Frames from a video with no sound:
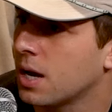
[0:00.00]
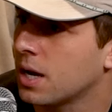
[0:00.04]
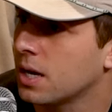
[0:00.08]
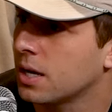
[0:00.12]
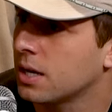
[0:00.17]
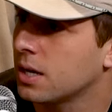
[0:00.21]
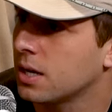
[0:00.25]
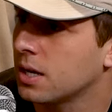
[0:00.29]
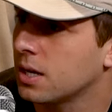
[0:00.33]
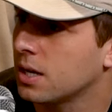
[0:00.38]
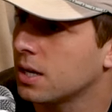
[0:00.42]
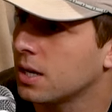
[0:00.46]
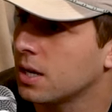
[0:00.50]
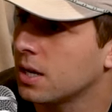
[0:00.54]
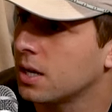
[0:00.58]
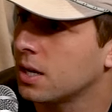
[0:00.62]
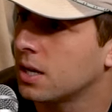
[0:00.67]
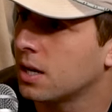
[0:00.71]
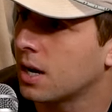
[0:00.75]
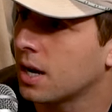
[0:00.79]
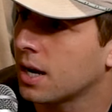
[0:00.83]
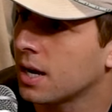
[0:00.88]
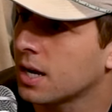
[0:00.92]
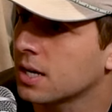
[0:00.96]
it
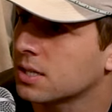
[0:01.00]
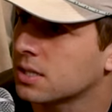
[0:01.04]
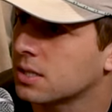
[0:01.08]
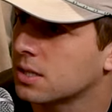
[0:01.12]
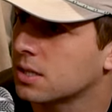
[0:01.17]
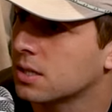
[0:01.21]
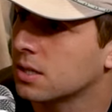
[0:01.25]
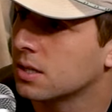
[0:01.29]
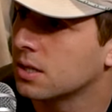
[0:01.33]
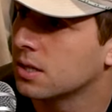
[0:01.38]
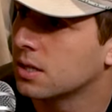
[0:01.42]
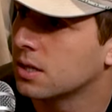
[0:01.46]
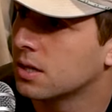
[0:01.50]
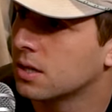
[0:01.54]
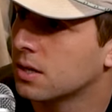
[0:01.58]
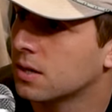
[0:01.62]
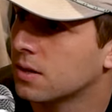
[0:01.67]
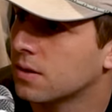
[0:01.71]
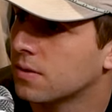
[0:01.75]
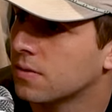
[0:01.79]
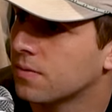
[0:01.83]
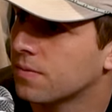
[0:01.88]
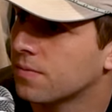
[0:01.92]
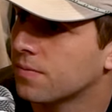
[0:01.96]
in, I guess... You
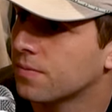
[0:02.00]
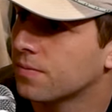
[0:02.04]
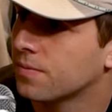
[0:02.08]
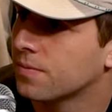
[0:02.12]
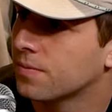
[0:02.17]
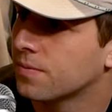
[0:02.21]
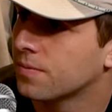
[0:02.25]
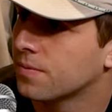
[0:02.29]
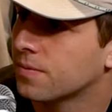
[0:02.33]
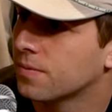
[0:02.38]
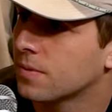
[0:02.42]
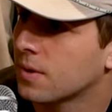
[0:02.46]
never buy the plant?